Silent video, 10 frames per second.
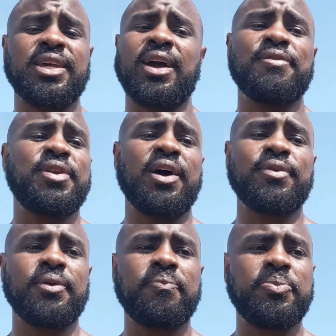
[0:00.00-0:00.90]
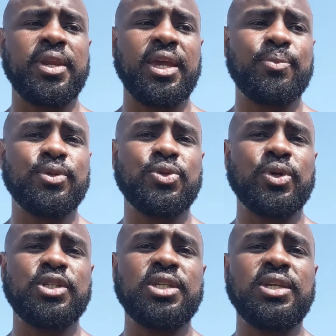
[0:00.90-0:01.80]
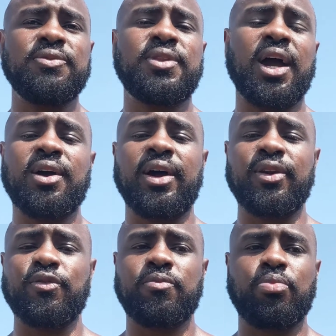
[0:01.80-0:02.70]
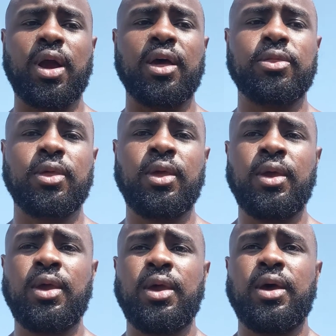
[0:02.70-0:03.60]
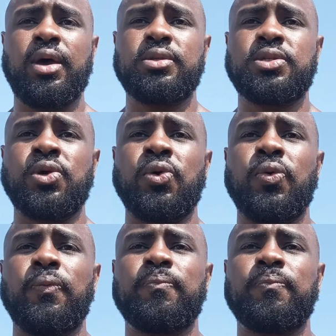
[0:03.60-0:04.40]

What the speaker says: Like, I've never been able to achieve that kind of breath. So